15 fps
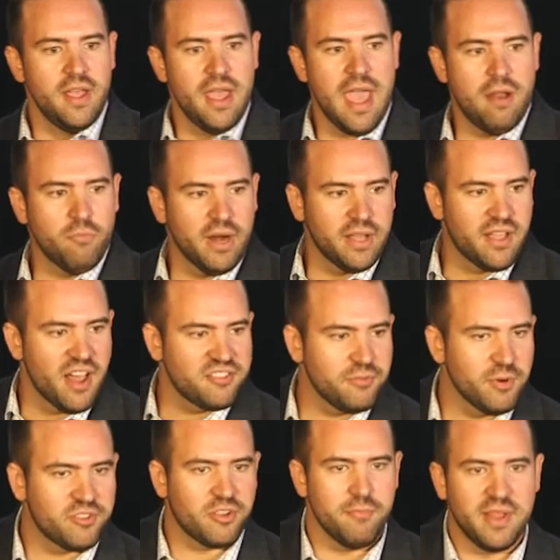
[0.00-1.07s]
and when a
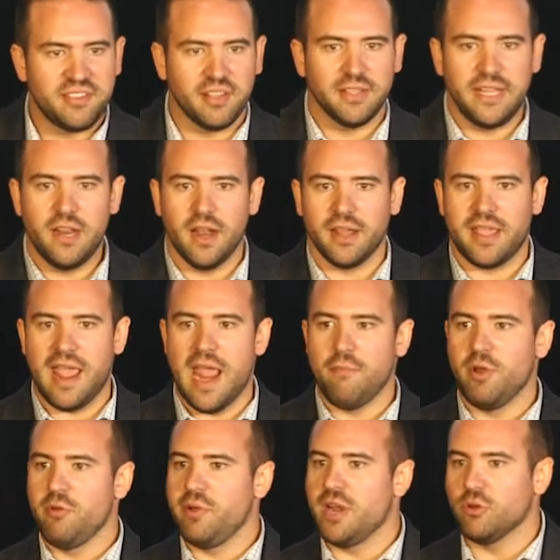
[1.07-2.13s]
customer submits a lead on a
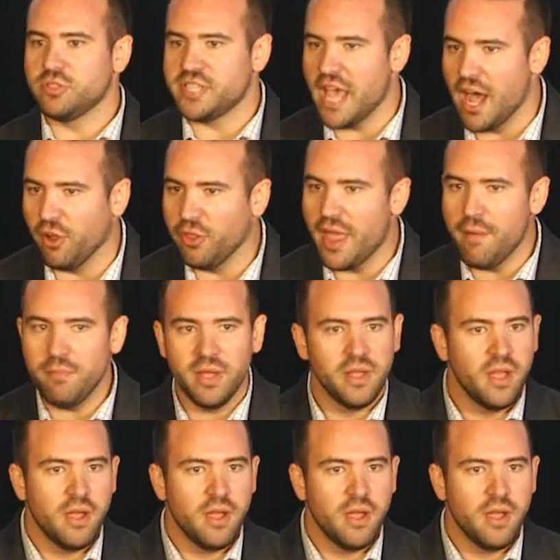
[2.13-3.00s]
Camry, we don't tell them,